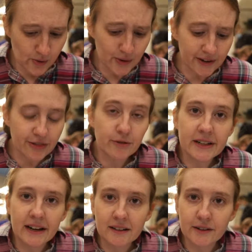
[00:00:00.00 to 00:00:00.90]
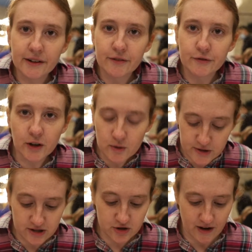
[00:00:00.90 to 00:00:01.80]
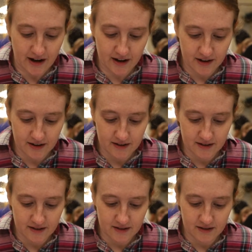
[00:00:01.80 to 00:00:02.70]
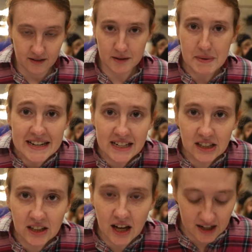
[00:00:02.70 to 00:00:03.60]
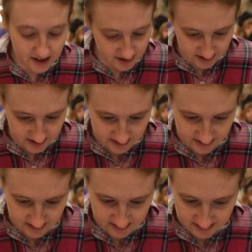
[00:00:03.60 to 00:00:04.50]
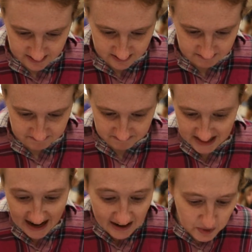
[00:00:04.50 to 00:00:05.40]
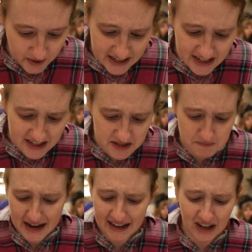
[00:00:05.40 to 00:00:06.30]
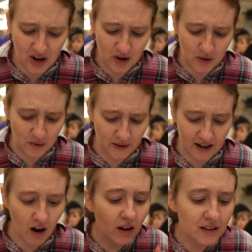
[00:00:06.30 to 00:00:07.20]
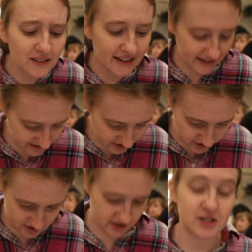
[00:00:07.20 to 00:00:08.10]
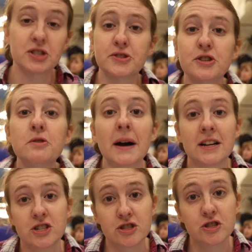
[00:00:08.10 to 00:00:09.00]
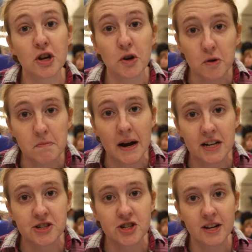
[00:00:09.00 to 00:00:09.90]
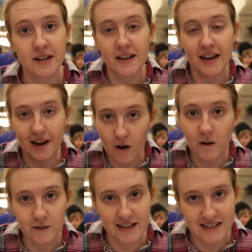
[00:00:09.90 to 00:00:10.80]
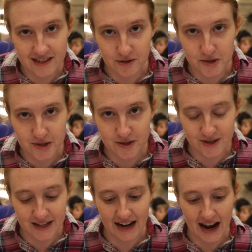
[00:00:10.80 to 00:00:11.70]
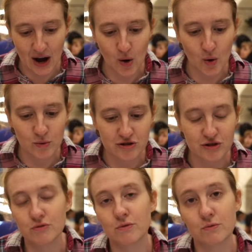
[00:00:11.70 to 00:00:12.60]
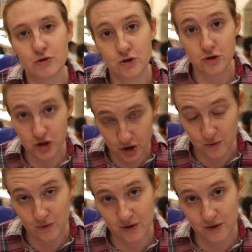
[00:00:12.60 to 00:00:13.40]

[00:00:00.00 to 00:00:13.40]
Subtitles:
or a $3 frozen drink, like pina colada, daiquiris, mango, like all, it's just, it's too much. It's too much and all great deals. So it's like, how do you choose?